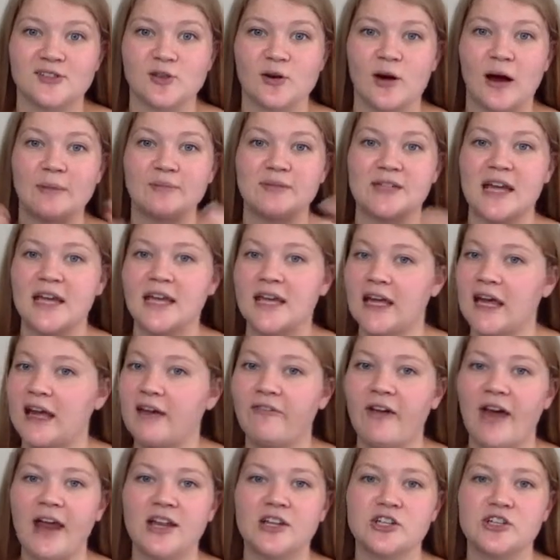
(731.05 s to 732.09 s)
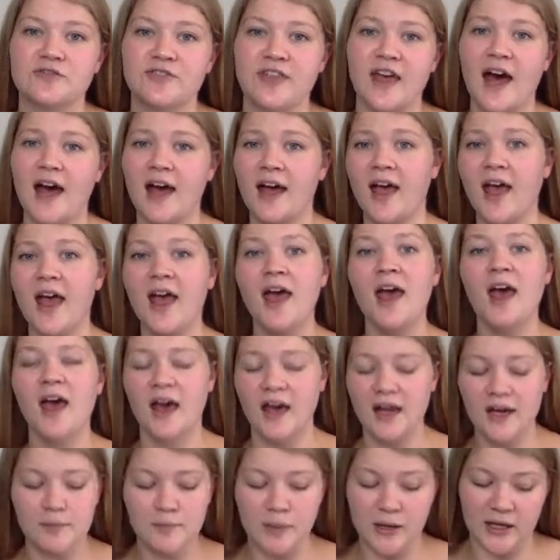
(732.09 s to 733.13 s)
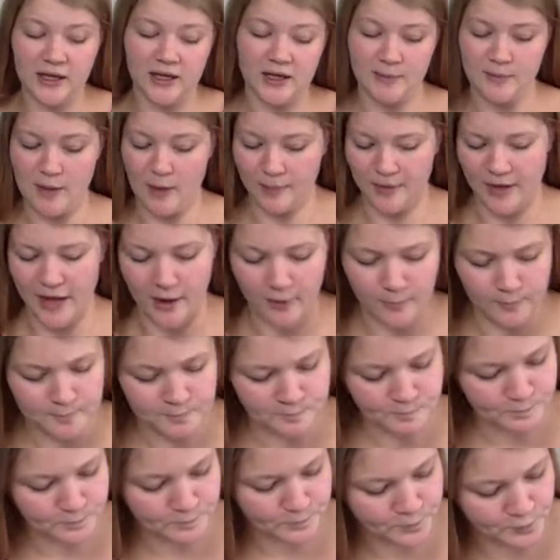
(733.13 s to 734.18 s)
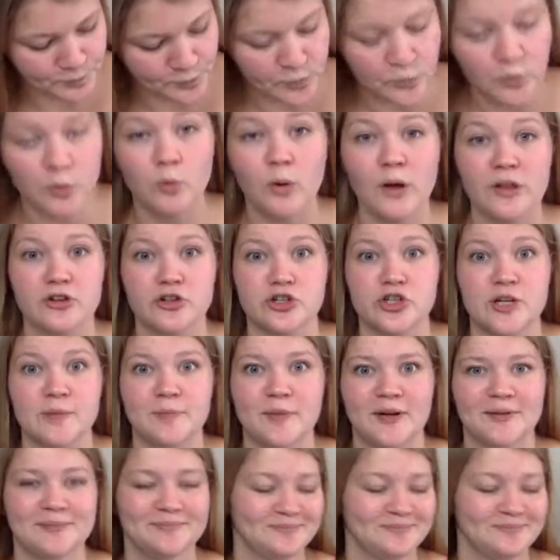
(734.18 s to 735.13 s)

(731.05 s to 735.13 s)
So I'm taking advantage of that and I'm picking them up now while they're cheaper.